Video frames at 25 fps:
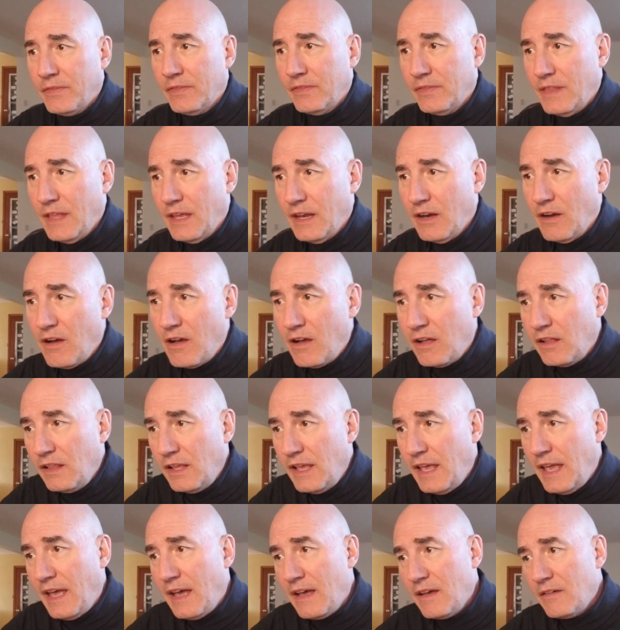that I'll
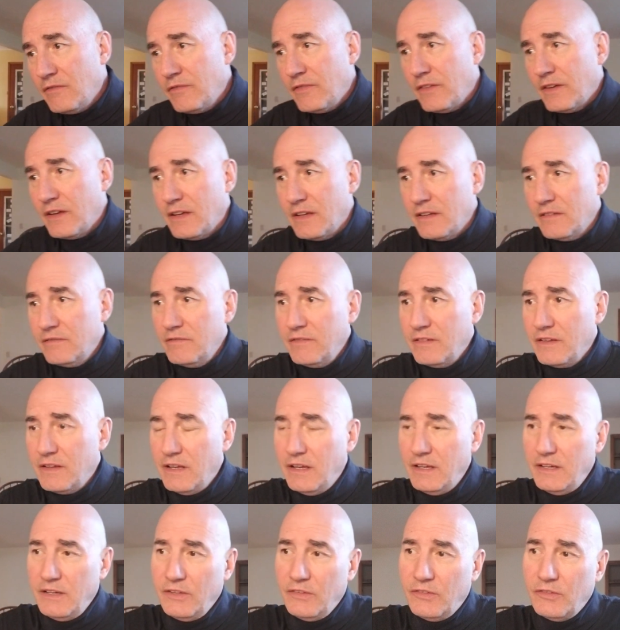have uh,
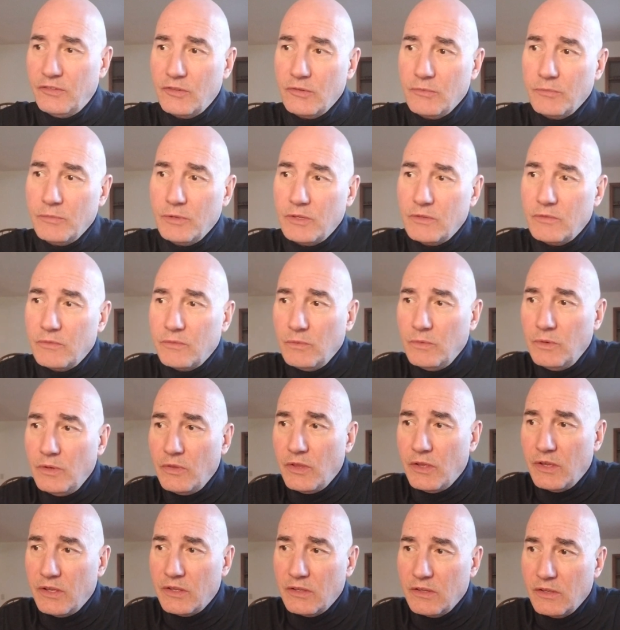an instrument with
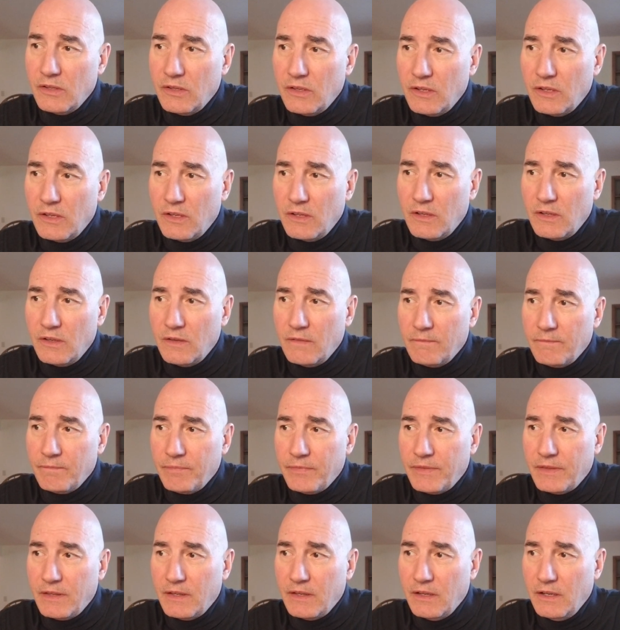a
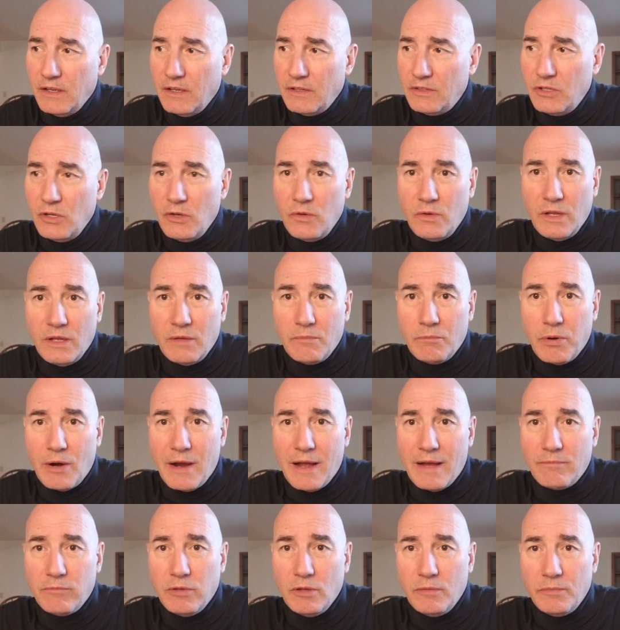a tuning
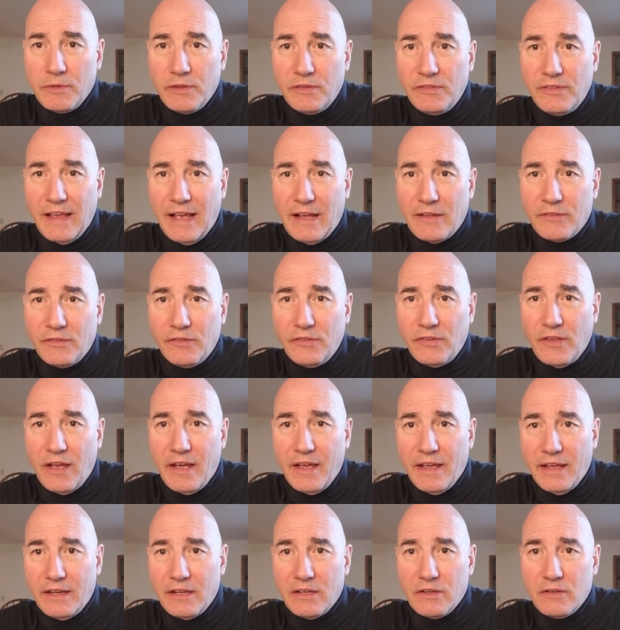problem that's
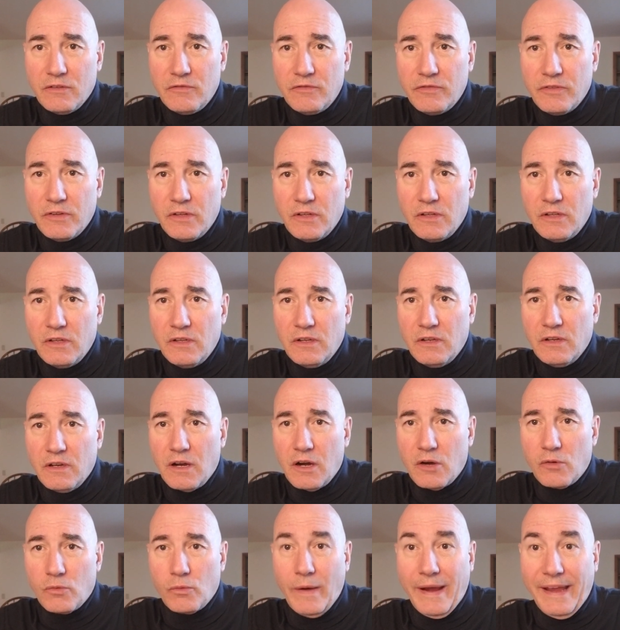outside of
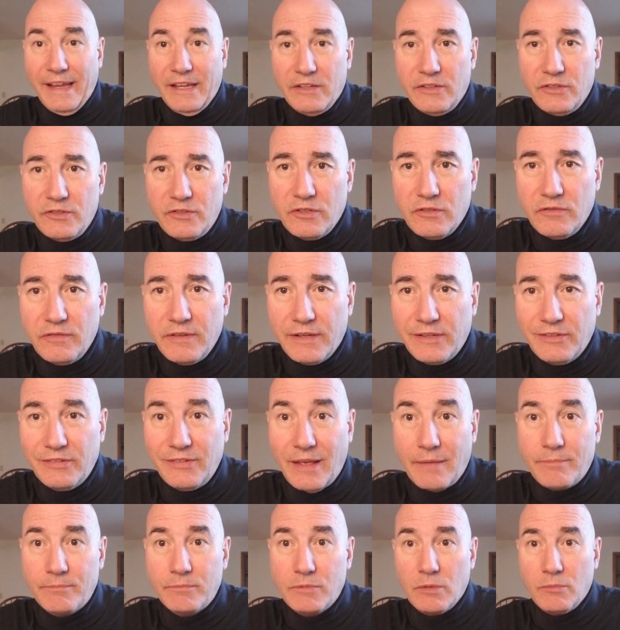a range of
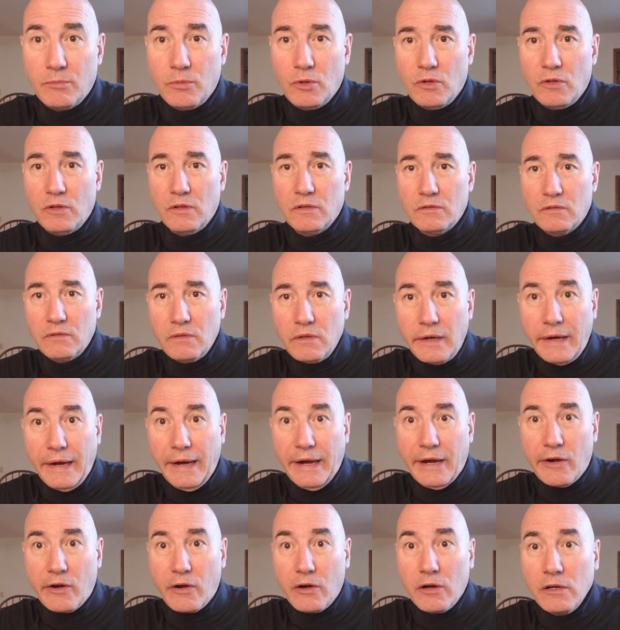acceptable
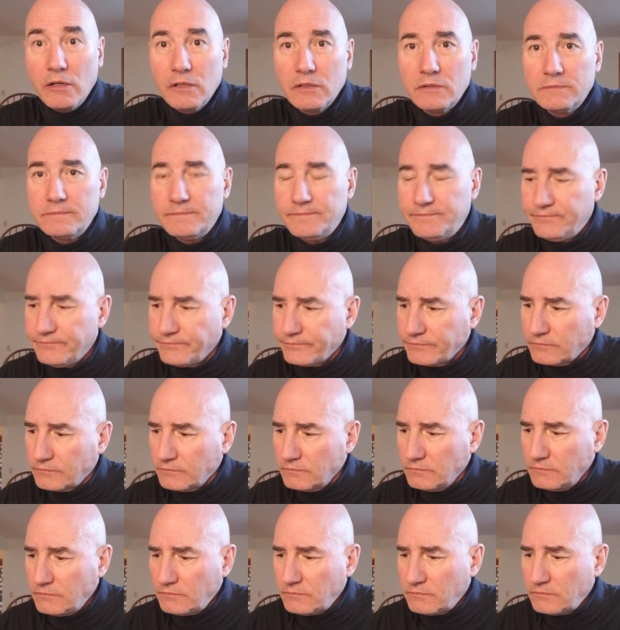error.
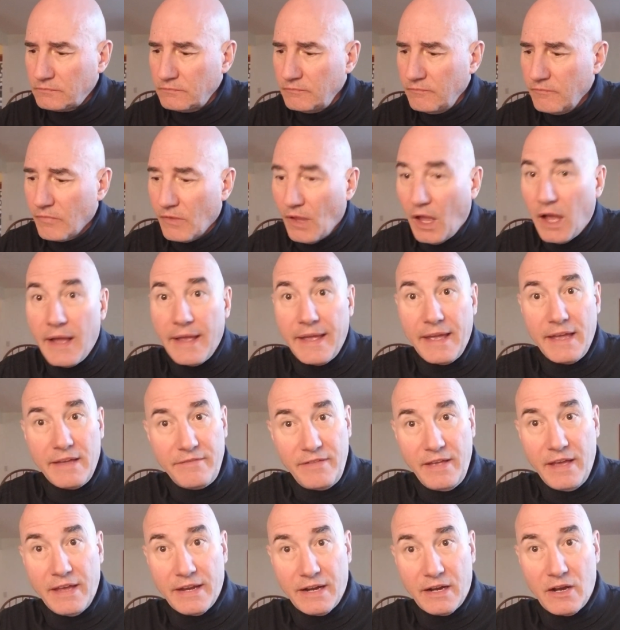I have
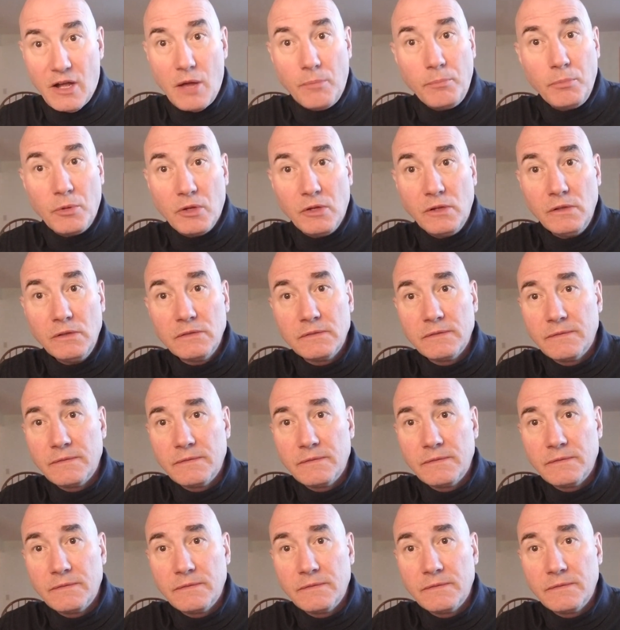had a couple